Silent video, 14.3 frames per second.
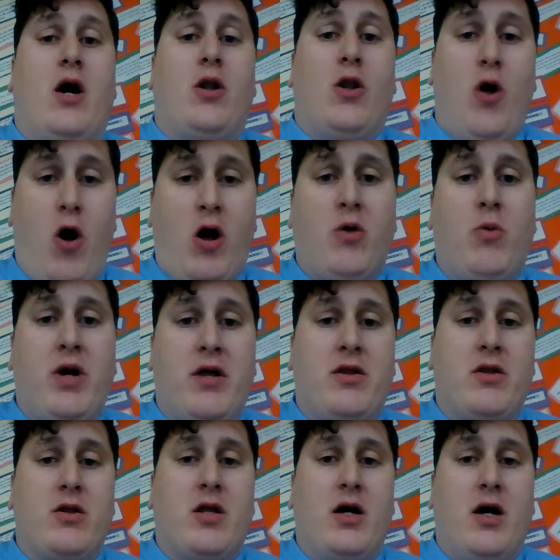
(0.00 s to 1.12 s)
along with
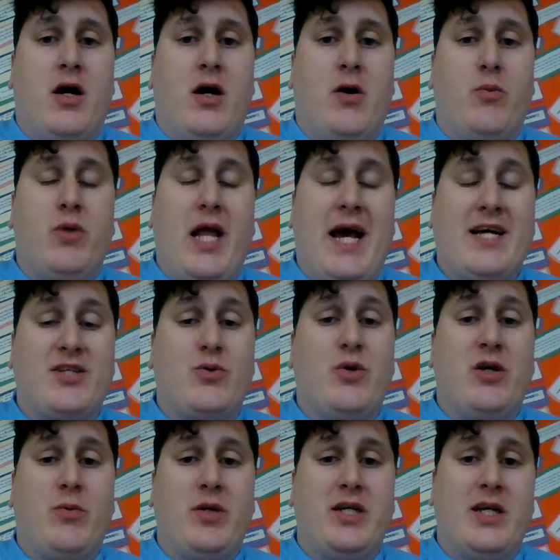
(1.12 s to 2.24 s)
the last
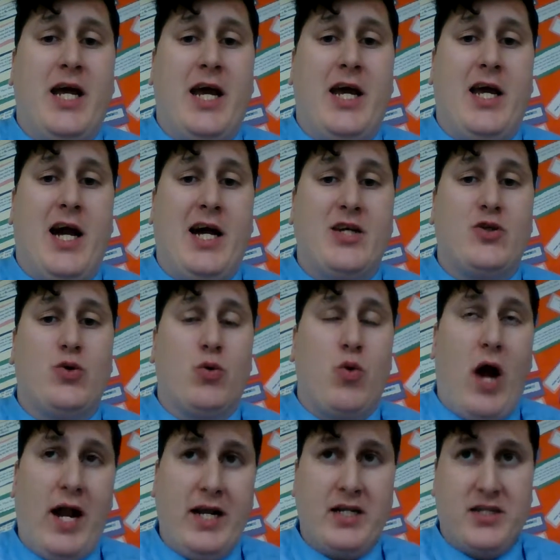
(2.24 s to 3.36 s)
week we did a high school
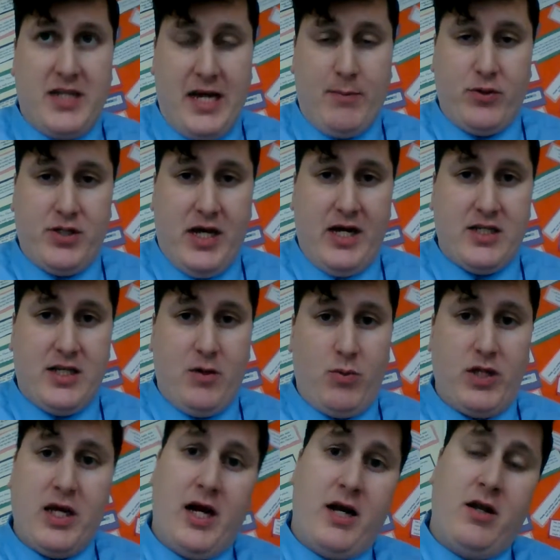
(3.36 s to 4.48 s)
writing sample test that
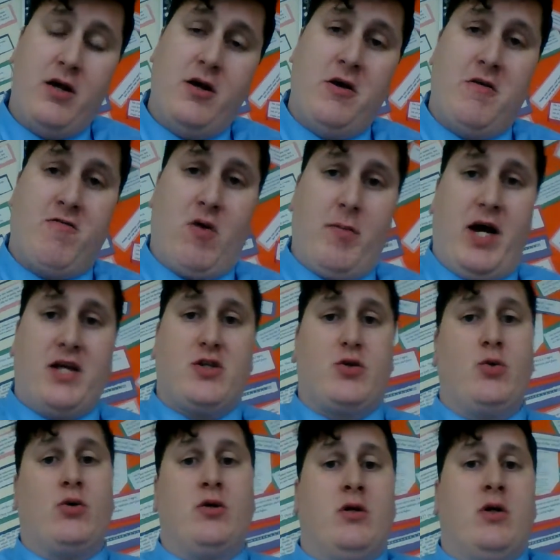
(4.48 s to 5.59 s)
we got from the high
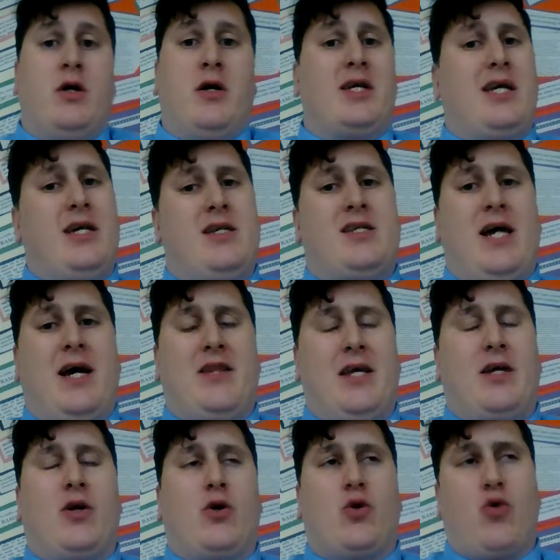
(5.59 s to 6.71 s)
school kids. I
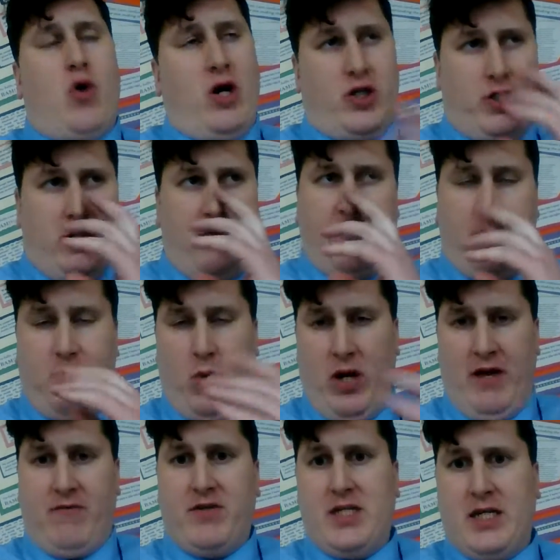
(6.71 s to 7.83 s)
think crushed it from what
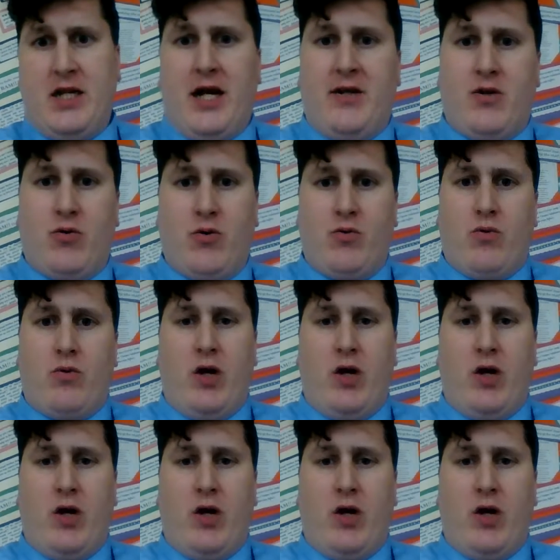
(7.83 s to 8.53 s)
I've seen on their